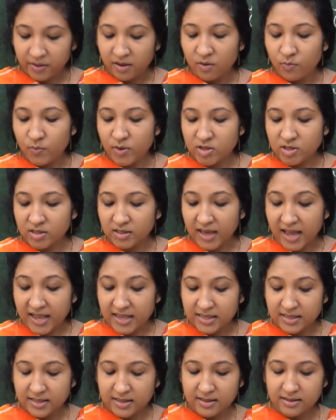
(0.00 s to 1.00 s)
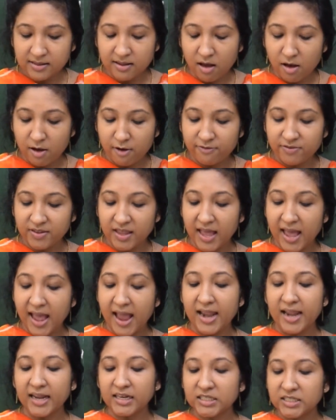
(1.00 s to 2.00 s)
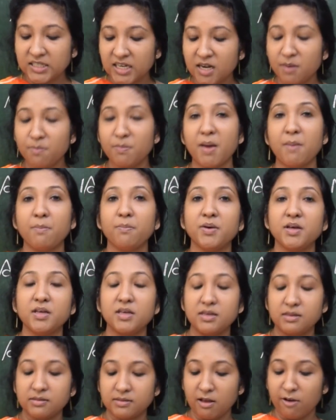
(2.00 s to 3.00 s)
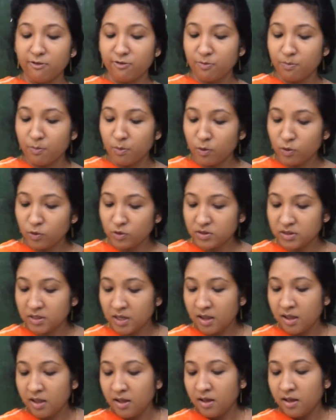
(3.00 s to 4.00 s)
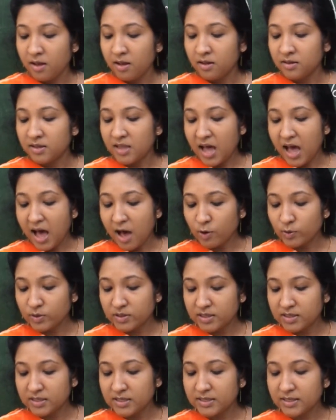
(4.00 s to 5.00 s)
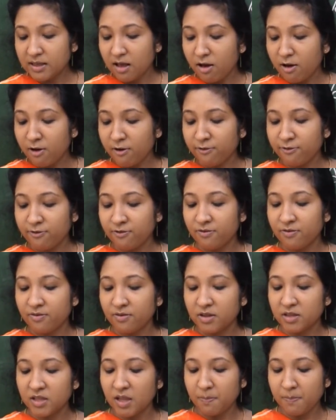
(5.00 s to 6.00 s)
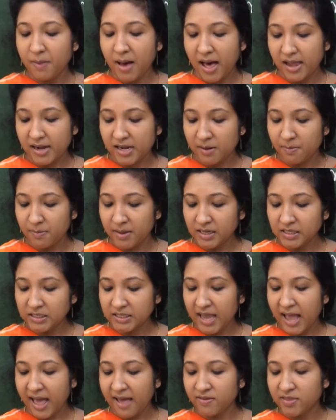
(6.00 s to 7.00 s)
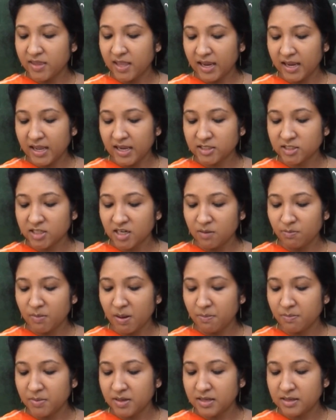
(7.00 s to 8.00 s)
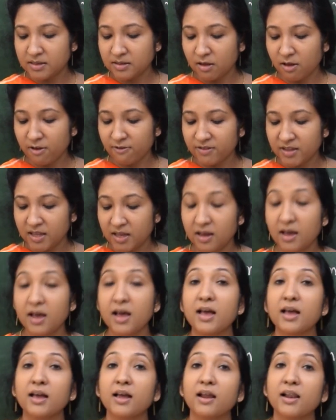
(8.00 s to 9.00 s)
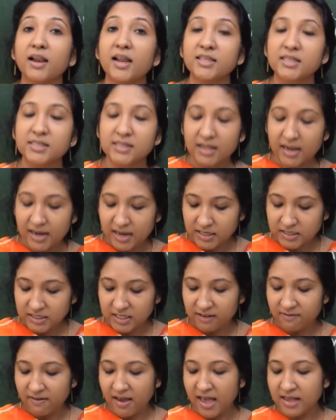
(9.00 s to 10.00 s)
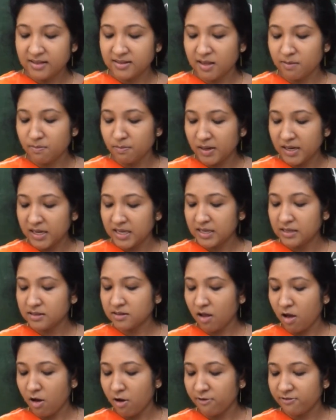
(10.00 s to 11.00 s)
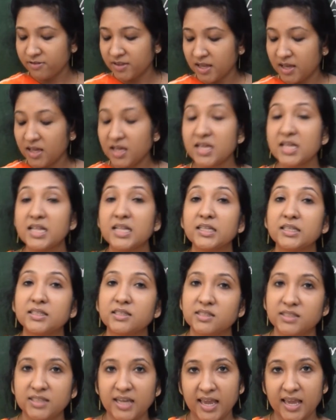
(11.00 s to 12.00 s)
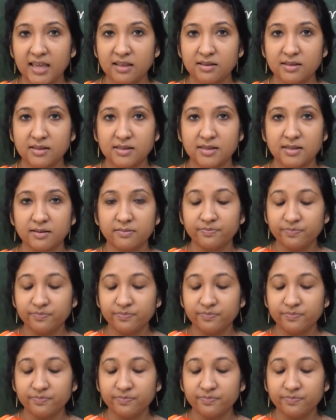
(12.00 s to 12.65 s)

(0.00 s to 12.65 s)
which consists of the elected members of both the houses of the parliament and the elected members of the legislative assemblies of the states.